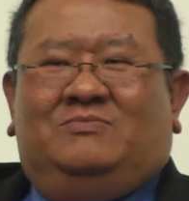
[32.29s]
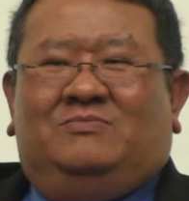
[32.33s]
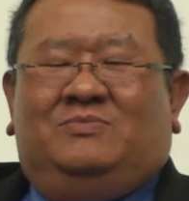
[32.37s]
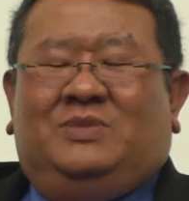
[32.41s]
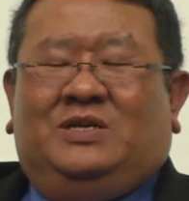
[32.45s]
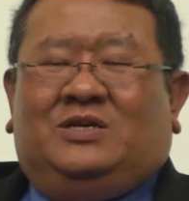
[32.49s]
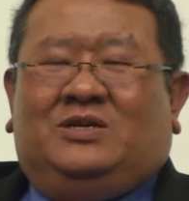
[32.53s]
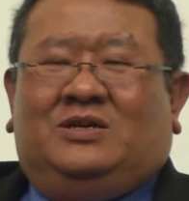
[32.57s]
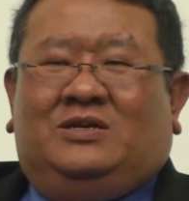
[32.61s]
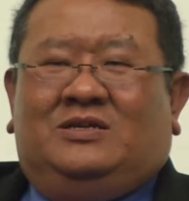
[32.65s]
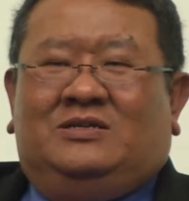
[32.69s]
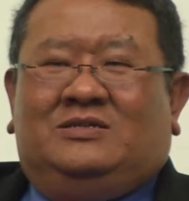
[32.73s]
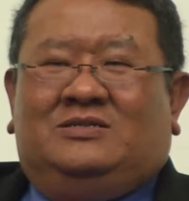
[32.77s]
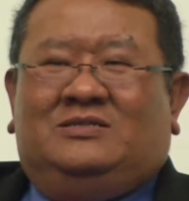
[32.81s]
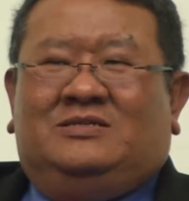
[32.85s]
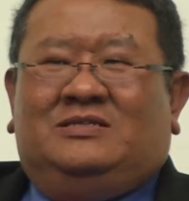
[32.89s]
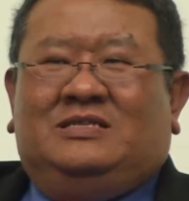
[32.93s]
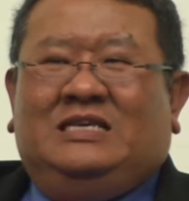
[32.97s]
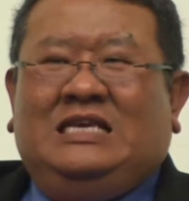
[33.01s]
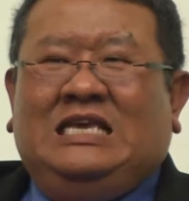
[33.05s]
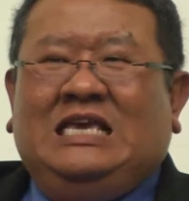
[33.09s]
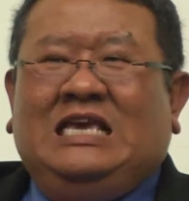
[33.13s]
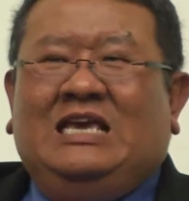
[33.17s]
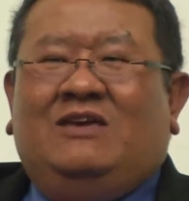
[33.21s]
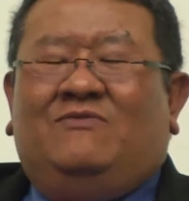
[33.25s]
Because
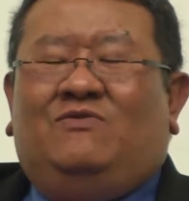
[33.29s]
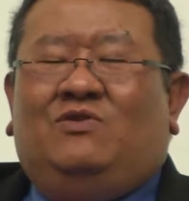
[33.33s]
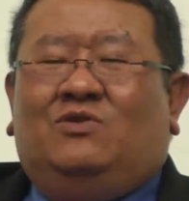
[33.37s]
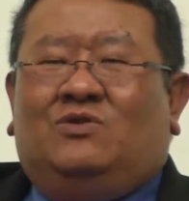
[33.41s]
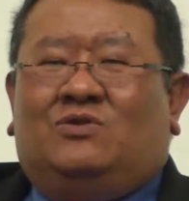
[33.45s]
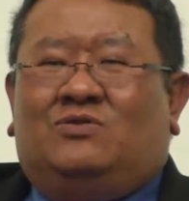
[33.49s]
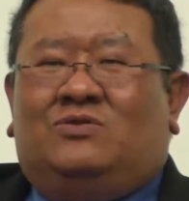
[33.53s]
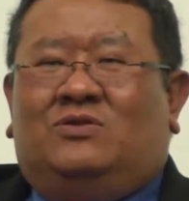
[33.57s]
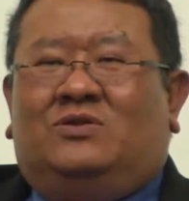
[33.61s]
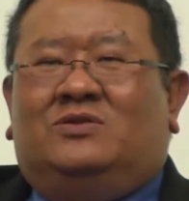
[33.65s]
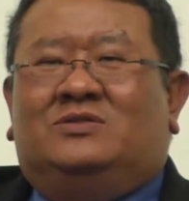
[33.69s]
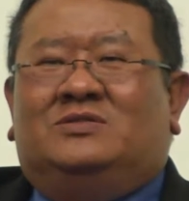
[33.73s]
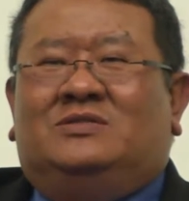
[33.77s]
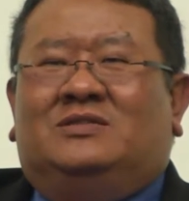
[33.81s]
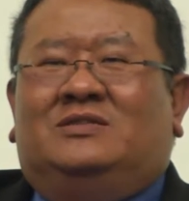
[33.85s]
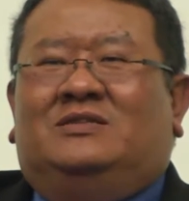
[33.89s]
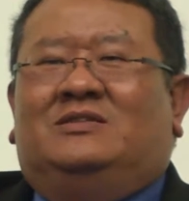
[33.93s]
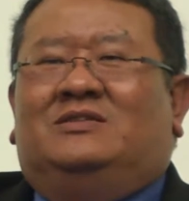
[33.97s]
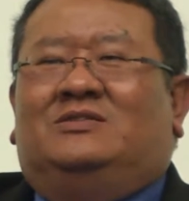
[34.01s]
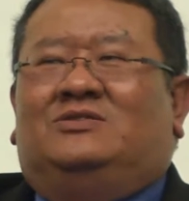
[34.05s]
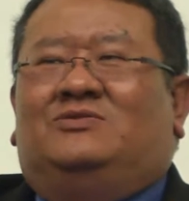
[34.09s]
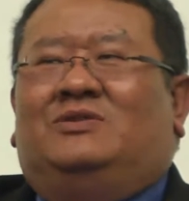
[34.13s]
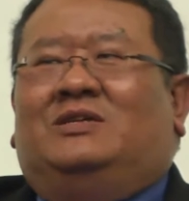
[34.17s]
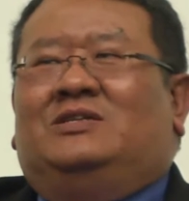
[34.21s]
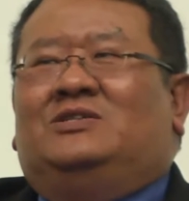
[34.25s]
if you cross
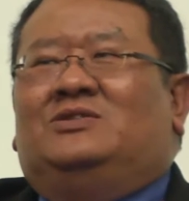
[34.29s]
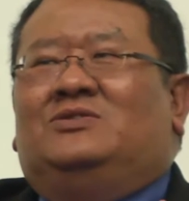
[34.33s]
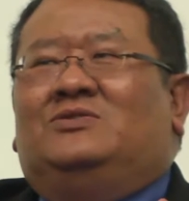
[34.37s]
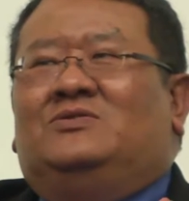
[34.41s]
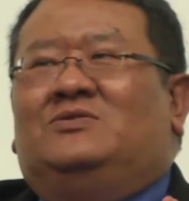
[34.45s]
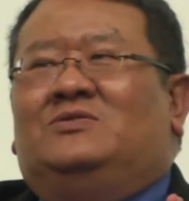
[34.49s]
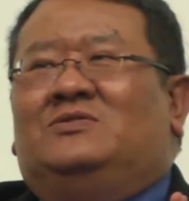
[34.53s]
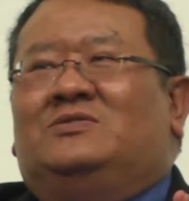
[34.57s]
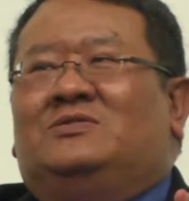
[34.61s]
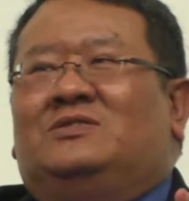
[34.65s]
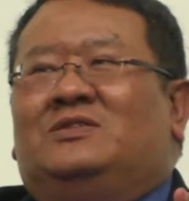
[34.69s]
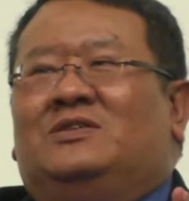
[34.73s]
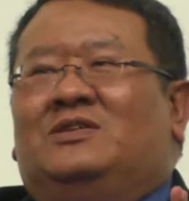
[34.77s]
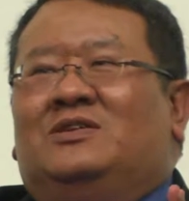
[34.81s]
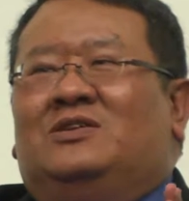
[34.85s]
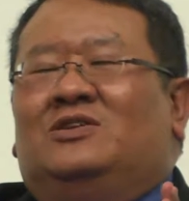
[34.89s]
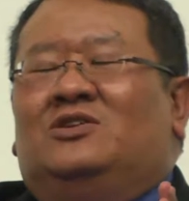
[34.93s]
certain thresholds,